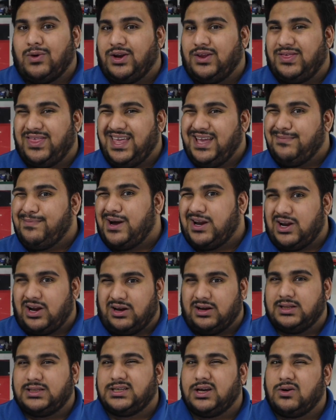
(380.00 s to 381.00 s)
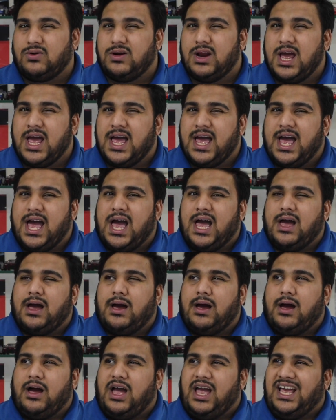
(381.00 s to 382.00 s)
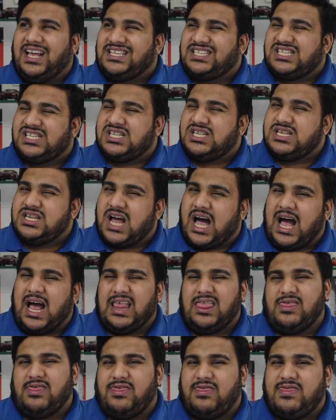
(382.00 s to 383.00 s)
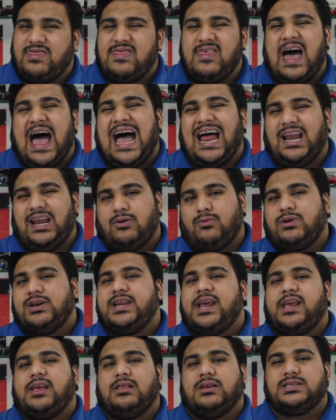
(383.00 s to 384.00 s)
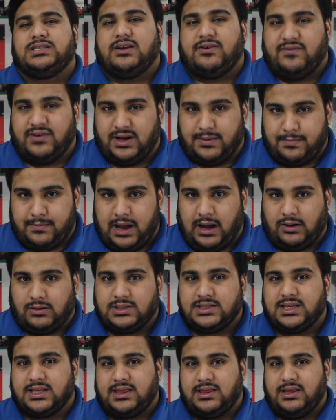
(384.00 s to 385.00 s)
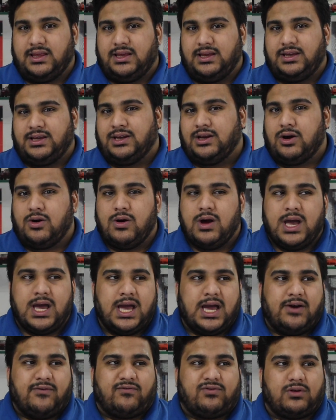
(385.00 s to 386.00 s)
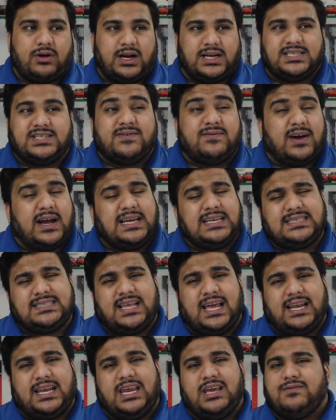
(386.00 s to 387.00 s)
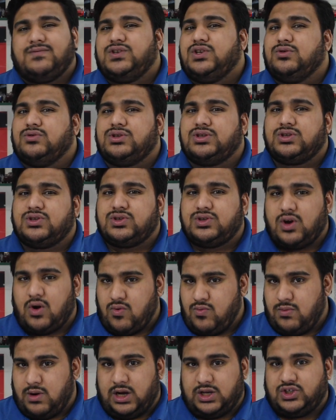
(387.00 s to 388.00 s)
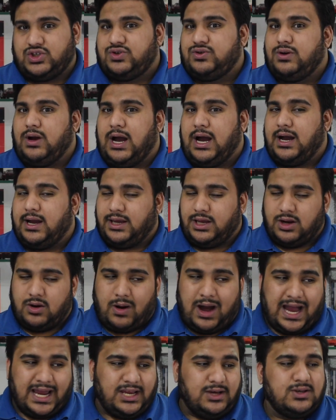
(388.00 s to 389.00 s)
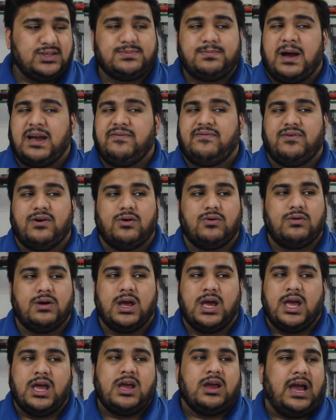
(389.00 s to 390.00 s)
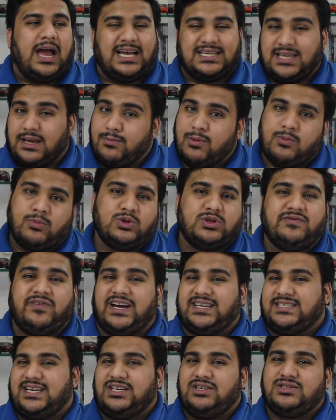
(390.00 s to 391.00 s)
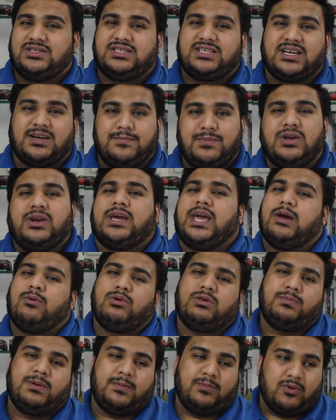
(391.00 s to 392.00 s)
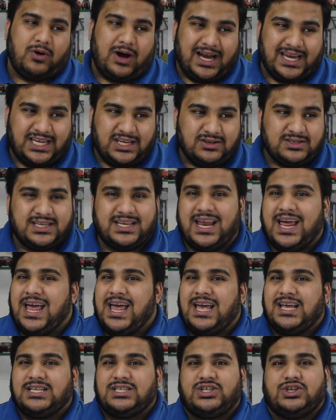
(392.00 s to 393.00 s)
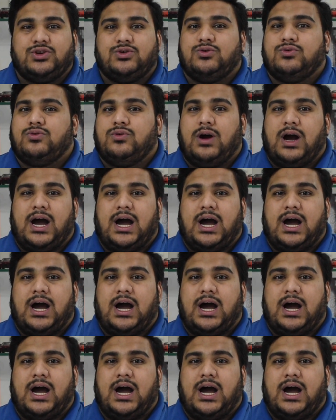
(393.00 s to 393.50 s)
you think about it on its own, it's not that ridiculous of an amount for a device that gives you so much. I use my phone as a mobile device. I use it to communicate with people. I use it to